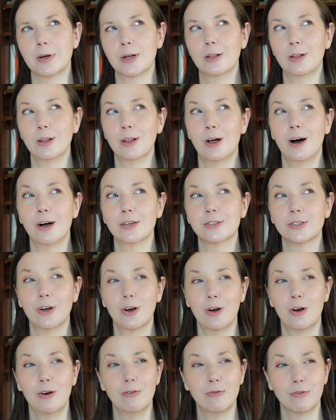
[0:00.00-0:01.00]
gloss
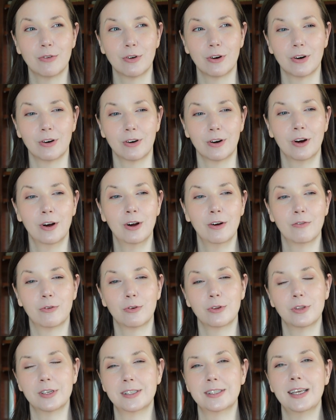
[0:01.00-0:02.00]
over,
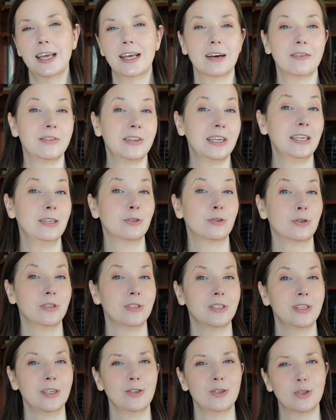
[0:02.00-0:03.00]
for the sake of an
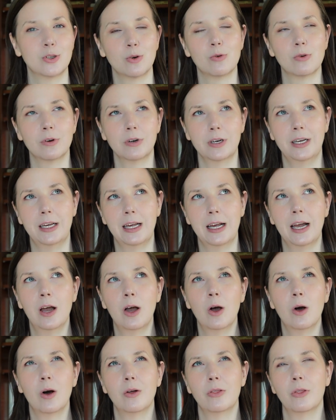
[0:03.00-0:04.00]
interesting story,
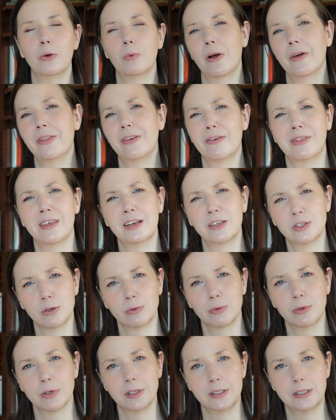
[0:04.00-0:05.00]
the way that things are
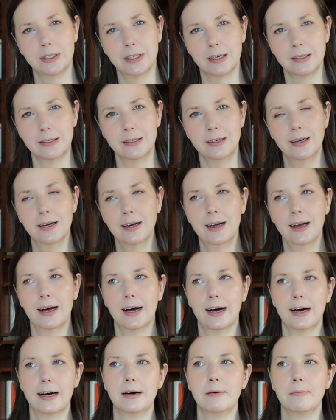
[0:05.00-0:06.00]
really done.
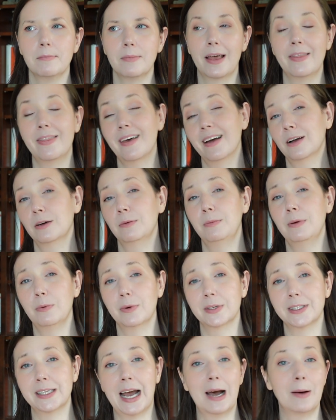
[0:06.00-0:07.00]
And that could be
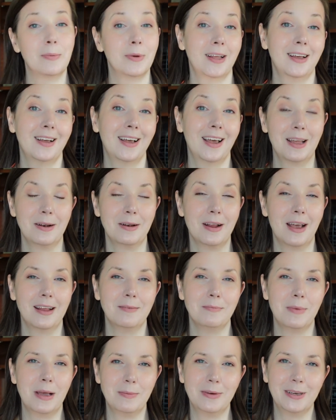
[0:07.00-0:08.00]
what's happening,
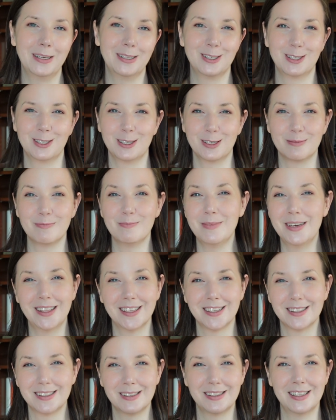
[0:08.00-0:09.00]
and maybe it's just me
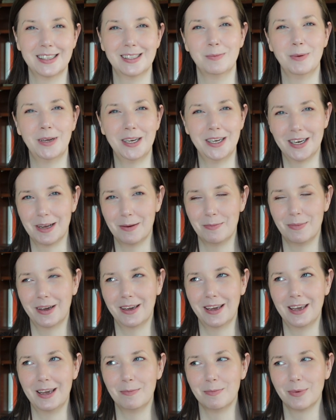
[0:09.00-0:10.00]
that's being
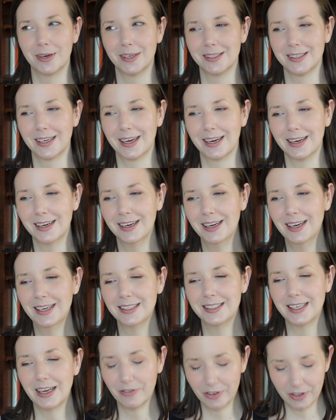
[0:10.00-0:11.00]
nitpicky, but
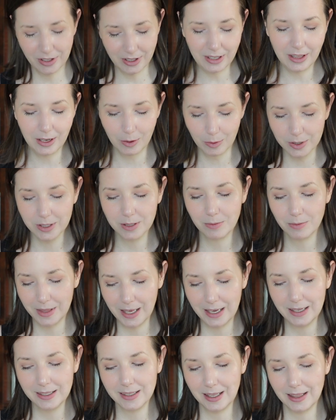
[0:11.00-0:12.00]
definitely there were some
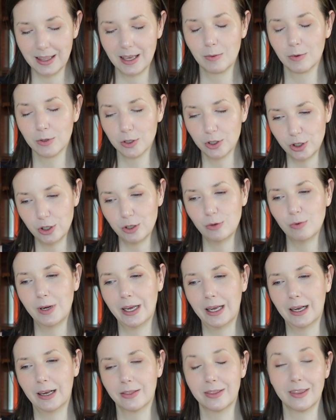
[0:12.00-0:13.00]
things that they were
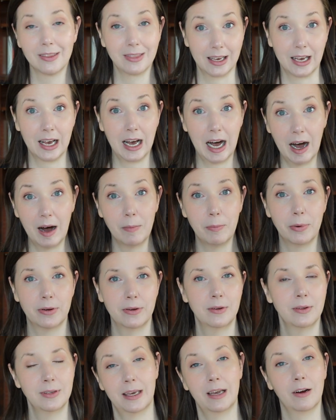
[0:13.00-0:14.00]
doing, that the cop
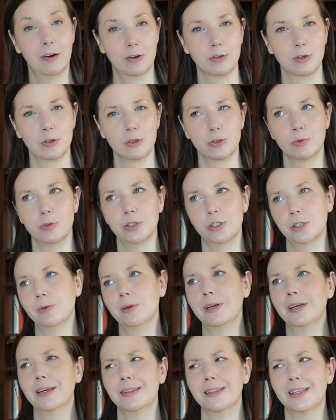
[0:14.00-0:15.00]
characters were
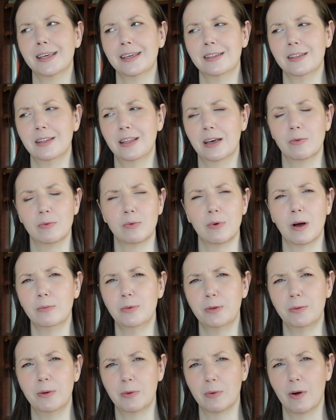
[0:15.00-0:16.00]
doing, that
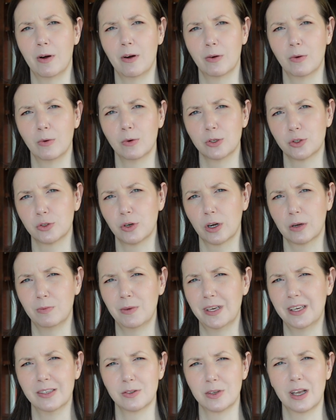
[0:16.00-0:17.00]
rubbed me wrong or struck
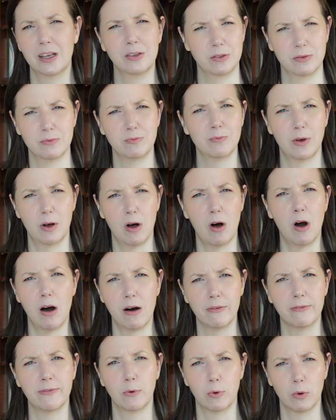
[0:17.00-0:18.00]
me as
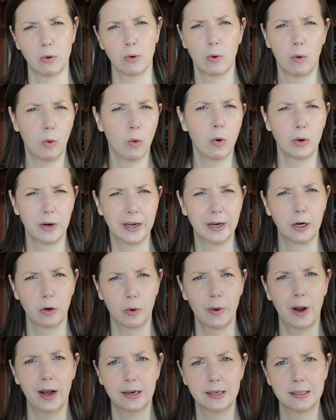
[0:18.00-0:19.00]
off or
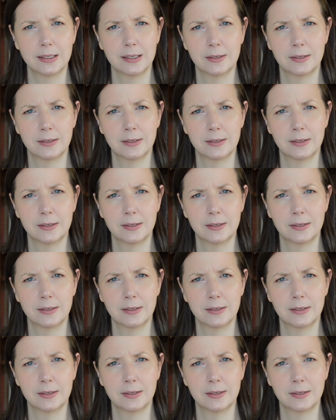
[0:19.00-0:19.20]
incorrect.